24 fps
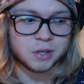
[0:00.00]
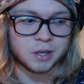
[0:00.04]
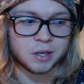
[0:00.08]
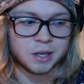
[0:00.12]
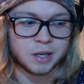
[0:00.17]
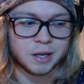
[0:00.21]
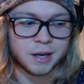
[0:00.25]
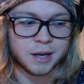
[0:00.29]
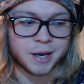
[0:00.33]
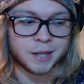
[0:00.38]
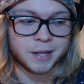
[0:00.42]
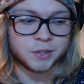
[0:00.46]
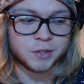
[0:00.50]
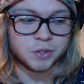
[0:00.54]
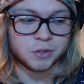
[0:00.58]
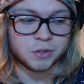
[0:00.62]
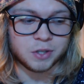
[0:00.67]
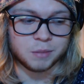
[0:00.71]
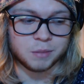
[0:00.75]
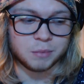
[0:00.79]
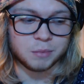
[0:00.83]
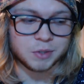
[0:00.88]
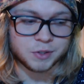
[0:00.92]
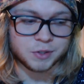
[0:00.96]
I
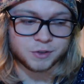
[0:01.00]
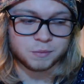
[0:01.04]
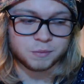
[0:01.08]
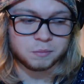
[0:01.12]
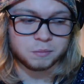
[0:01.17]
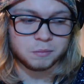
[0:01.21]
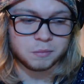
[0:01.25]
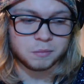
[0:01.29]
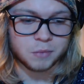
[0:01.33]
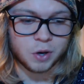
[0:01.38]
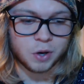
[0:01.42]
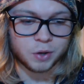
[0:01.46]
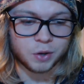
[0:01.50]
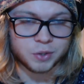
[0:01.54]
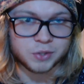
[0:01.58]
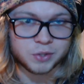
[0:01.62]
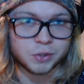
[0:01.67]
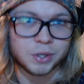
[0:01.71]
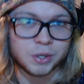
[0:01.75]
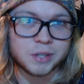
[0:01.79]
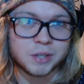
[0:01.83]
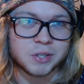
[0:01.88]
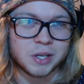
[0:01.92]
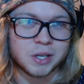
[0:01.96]
answered them as
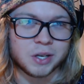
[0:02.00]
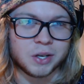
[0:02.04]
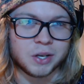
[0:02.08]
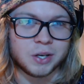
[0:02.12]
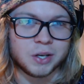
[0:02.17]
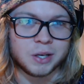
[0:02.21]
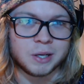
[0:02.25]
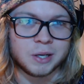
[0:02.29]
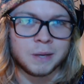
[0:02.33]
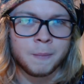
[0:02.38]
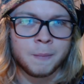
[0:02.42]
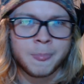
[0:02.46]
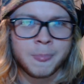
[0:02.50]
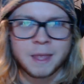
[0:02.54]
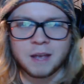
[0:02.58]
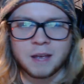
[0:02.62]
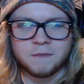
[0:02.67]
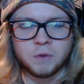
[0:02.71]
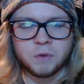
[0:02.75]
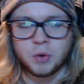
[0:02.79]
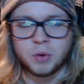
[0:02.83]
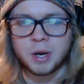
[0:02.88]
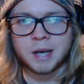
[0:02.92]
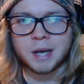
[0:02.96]
honestly as I could.
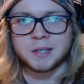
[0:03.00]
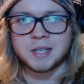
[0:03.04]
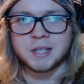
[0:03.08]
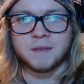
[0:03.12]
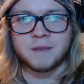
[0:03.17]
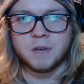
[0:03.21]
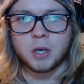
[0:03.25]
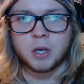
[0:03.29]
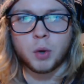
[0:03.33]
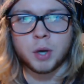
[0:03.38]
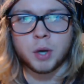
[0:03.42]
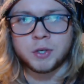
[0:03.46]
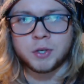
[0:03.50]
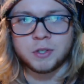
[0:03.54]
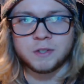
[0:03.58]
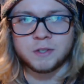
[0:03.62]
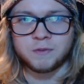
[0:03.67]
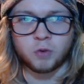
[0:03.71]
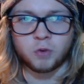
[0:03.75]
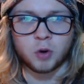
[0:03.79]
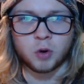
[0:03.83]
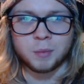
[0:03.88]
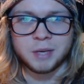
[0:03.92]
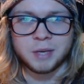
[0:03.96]
If you guys have any questions
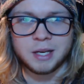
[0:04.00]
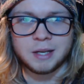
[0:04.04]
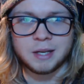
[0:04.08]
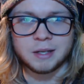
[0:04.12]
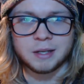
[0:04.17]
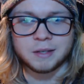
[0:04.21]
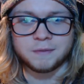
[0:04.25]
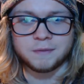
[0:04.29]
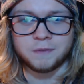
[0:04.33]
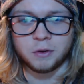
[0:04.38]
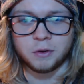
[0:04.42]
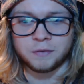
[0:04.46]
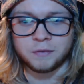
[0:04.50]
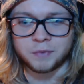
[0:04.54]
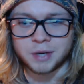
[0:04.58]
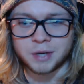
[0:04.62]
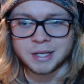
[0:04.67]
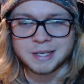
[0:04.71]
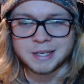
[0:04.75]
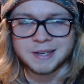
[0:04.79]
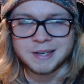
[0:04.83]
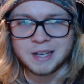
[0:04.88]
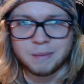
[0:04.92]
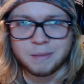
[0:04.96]
for me, feel free
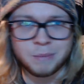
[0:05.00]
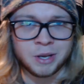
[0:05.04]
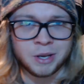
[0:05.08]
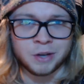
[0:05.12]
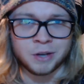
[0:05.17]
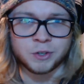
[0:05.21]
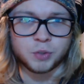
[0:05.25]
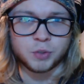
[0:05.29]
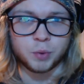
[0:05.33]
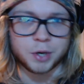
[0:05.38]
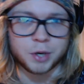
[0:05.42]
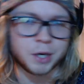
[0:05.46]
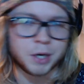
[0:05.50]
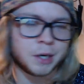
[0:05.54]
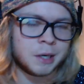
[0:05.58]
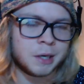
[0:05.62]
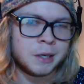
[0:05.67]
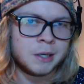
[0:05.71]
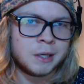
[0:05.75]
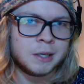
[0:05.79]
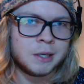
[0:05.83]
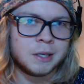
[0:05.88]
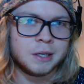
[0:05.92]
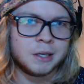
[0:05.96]
to DM me on
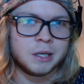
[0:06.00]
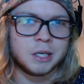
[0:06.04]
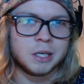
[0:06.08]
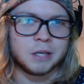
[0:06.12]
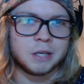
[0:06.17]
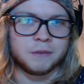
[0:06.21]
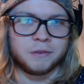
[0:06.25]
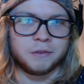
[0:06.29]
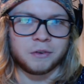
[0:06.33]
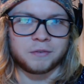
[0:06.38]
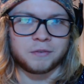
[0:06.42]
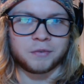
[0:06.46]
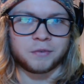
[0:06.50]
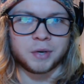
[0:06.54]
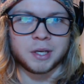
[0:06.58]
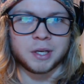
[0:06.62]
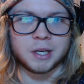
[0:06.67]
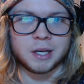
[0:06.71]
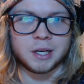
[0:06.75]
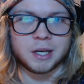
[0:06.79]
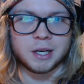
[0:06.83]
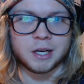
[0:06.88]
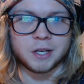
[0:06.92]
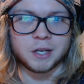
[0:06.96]
Twitter. Feel free
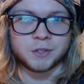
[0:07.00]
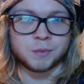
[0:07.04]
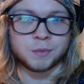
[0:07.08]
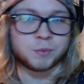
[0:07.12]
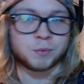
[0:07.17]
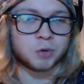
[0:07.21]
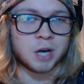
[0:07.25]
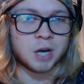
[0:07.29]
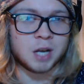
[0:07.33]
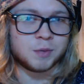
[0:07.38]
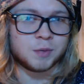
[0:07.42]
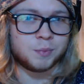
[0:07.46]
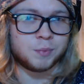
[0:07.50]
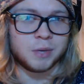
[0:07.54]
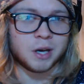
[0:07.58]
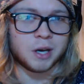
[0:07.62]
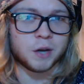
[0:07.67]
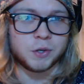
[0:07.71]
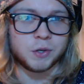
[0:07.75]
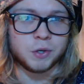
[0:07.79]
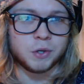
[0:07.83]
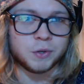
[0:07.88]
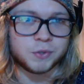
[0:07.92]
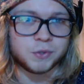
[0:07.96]
to subscribe to me
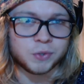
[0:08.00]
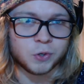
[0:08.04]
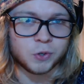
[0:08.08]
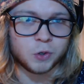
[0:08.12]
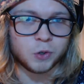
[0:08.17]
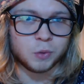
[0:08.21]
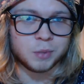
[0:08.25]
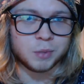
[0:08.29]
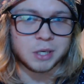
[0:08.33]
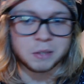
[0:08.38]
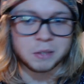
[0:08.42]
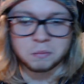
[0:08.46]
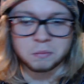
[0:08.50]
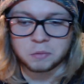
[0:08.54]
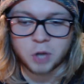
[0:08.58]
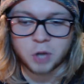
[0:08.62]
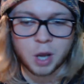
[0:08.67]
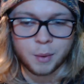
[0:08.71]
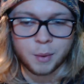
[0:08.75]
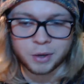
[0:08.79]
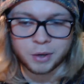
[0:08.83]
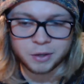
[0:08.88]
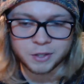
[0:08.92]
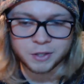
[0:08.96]
on YouTube and
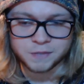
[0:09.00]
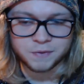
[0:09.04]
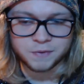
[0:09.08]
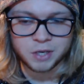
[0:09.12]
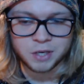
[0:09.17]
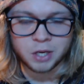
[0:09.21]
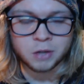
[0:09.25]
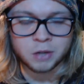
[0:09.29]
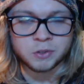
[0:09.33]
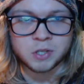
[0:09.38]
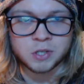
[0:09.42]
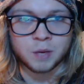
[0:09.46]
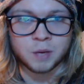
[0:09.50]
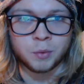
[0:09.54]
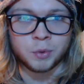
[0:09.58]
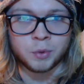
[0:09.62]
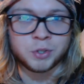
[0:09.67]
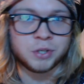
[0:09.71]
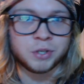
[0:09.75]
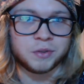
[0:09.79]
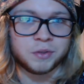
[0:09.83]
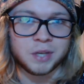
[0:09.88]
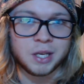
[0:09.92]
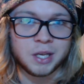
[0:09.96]
comment on this video and tell me
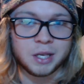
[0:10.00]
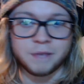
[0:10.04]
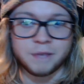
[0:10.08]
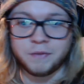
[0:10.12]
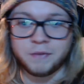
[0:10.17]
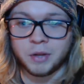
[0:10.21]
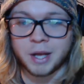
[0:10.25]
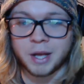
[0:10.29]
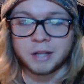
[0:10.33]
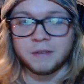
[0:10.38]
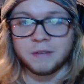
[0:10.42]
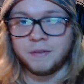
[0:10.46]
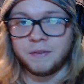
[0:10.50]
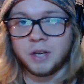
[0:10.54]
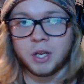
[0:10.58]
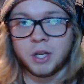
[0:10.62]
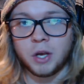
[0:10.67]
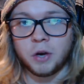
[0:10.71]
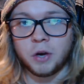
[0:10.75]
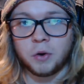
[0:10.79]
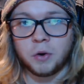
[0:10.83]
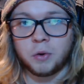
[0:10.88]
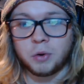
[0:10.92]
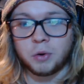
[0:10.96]
what you think. If you like the
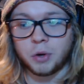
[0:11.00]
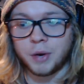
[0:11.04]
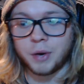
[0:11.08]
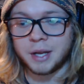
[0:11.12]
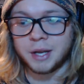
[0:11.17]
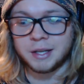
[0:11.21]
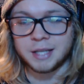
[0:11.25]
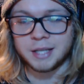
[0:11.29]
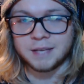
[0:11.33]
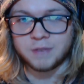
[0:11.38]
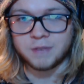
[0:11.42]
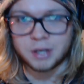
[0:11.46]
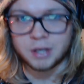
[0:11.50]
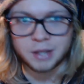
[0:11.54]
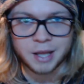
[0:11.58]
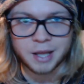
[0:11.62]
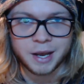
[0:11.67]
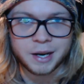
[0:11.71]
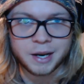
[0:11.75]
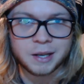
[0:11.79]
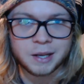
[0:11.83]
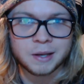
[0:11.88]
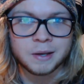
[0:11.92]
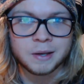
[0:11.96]
video, go ahead and leave it a
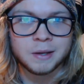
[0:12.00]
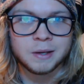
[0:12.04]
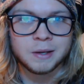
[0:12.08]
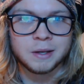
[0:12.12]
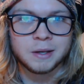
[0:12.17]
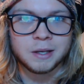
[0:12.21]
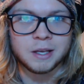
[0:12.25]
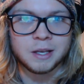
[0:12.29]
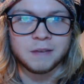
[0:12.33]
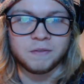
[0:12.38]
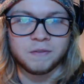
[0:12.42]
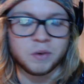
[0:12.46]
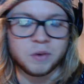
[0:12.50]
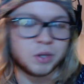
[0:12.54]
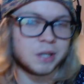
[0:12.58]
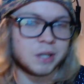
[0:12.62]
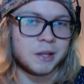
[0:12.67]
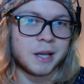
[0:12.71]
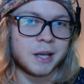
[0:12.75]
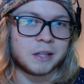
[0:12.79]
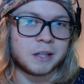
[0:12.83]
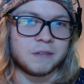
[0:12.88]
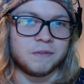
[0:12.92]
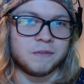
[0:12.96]
like. If you
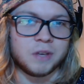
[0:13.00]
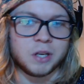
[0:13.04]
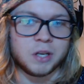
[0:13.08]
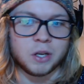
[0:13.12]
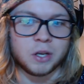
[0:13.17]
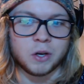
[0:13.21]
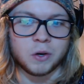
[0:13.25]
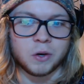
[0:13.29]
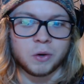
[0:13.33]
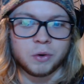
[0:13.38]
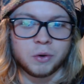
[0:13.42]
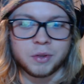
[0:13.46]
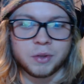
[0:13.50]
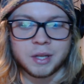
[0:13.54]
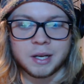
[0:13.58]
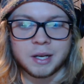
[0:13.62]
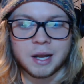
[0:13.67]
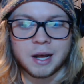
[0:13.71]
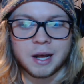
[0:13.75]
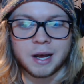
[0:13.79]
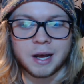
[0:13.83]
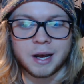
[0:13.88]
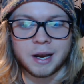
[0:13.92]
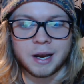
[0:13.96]
didn't like the video,
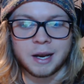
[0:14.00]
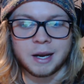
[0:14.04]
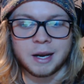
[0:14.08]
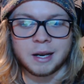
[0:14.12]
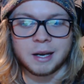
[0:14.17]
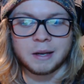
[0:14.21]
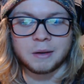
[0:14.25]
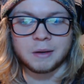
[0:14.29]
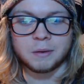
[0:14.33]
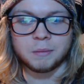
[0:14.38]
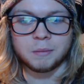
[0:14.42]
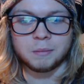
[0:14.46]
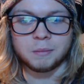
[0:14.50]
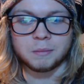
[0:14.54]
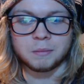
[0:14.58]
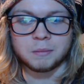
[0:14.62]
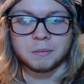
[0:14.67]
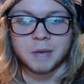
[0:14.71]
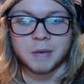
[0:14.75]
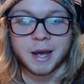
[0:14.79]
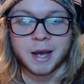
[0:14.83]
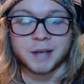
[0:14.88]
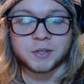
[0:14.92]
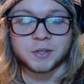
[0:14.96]
then I
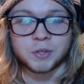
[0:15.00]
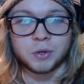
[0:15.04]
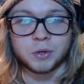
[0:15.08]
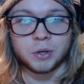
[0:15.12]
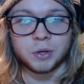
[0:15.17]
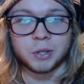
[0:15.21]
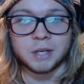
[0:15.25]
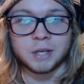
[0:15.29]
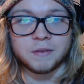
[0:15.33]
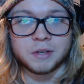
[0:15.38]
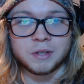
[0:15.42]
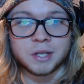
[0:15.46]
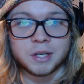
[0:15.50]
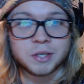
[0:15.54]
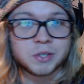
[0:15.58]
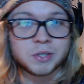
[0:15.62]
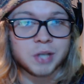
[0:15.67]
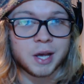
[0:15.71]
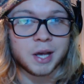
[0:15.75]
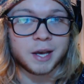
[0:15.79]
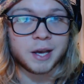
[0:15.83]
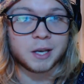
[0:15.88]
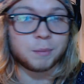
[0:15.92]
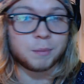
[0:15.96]
ask you to leave a
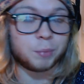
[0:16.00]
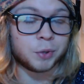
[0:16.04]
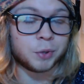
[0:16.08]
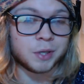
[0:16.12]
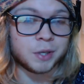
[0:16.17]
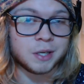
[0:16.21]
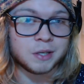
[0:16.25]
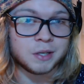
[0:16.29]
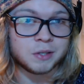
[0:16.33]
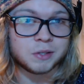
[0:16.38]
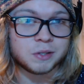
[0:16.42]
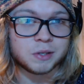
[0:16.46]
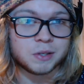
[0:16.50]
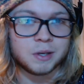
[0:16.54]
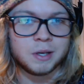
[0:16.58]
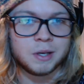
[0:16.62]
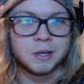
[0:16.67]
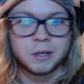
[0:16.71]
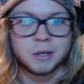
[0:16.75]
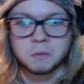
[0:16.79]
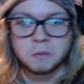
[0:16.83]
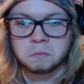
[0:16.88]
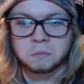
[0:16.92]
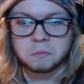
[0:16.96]
dislike. Please
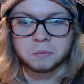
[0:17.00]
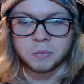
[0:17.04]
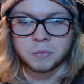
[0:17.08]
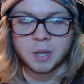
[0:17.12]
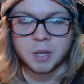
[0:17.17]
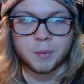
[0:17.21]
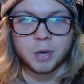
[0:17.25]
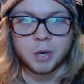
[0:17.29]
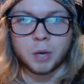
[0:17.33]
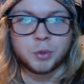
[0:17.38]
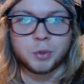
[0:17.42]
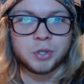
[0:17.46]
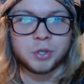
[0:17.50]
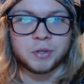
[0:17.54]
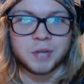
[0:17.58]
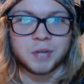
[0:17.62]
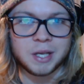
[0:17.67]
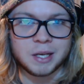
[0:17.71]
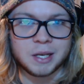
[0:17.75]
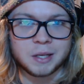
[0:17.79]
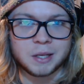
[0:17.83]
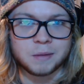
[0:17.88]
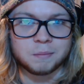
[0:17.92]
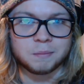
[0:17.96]
let me know what you
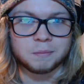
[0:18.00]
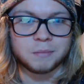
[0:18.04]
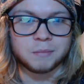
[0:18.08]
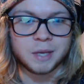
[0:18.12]
think.